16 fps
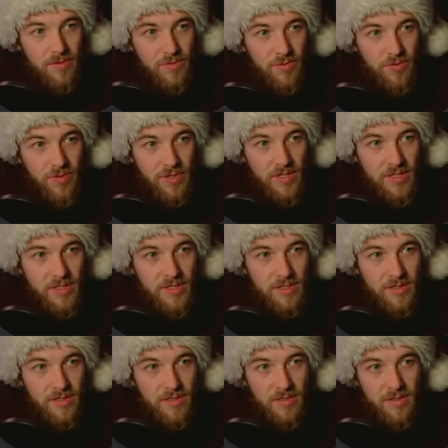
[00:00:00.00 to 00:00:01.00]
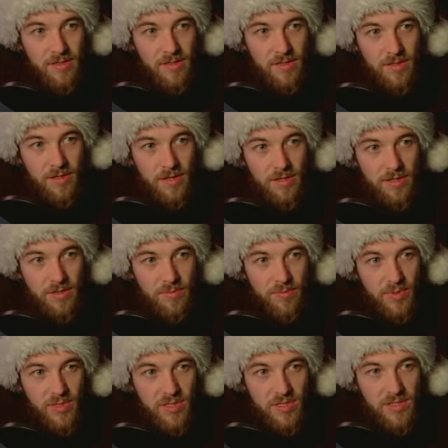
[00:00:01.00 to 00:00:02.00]
this.
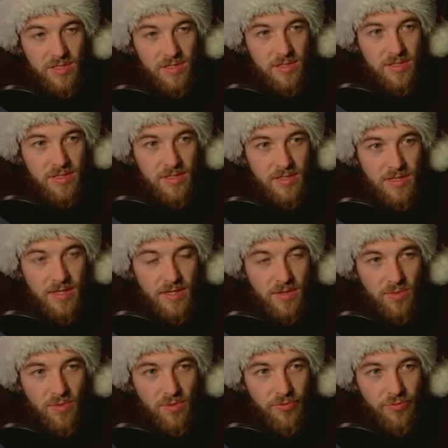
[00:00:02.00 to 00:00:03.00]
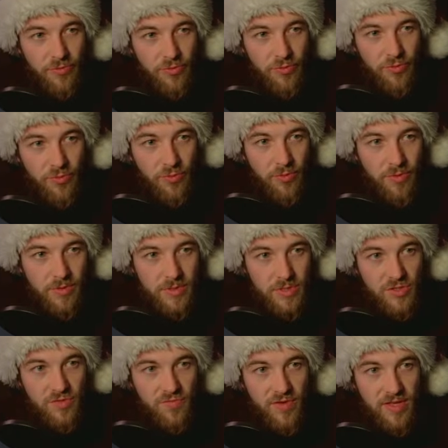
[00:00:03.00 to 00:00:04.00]
Octopuses is equal to
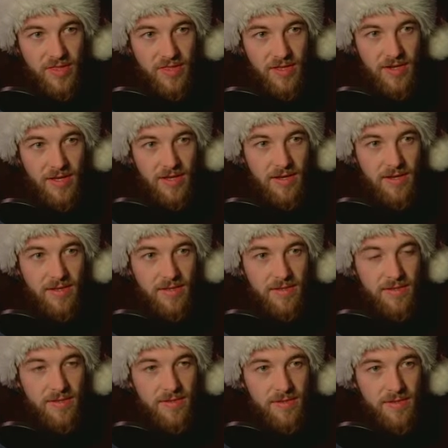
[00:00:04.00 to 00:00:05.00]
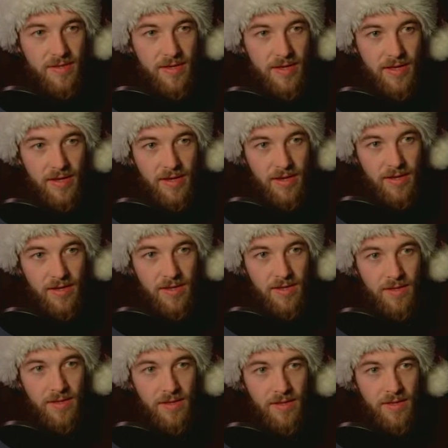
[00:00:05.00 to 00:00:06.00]
just read the data in
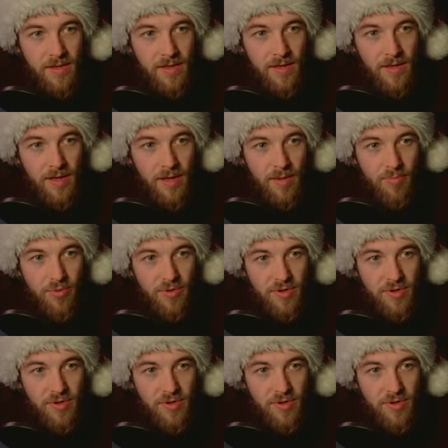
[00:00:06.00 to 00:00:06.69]
input